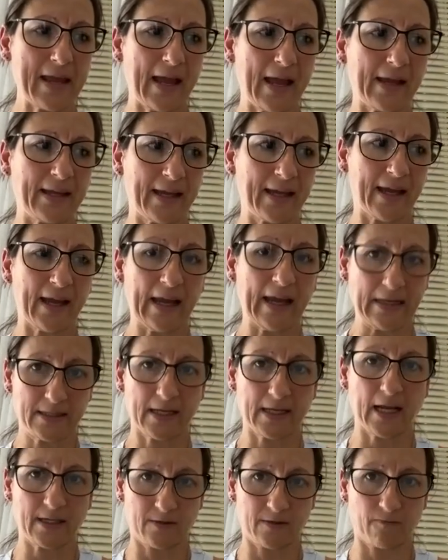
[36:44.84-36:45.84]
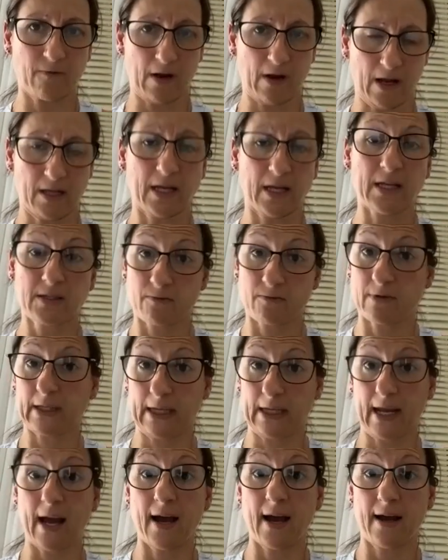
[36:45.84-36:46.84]
yeah, it is
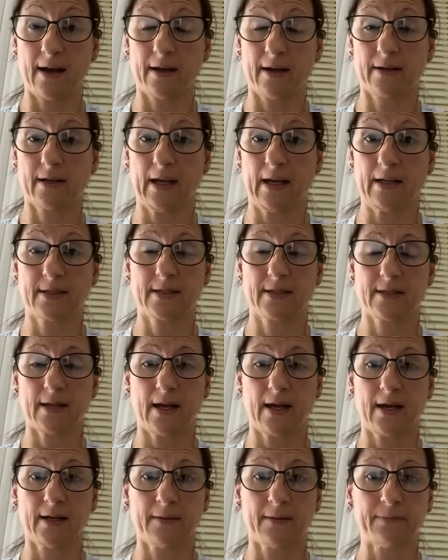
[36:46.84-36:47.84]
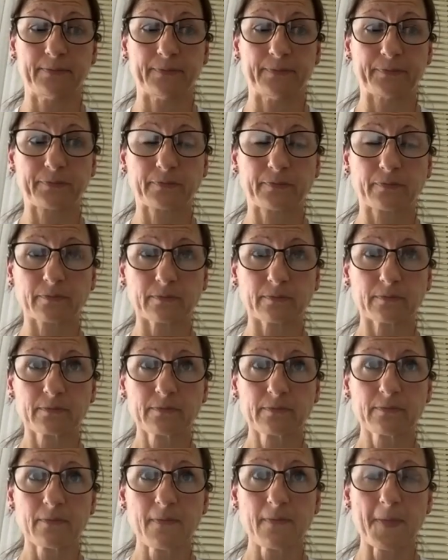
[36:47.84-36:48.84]
really hard. It's
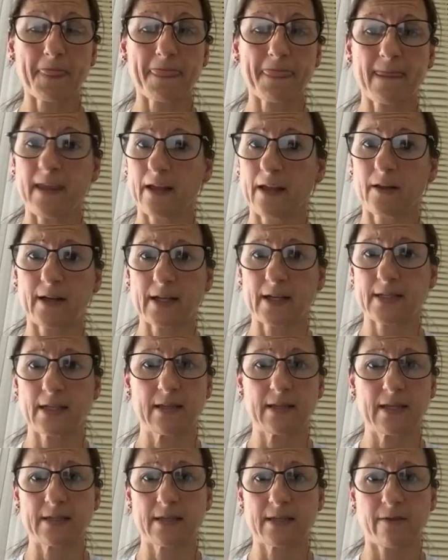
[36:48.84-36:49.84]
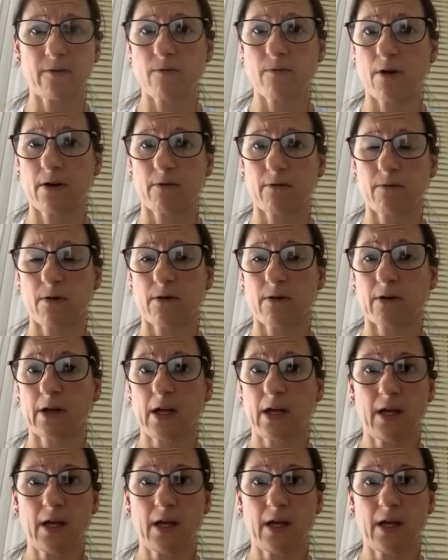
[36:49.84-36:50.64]
yeah, like I said, there's never right or wrong.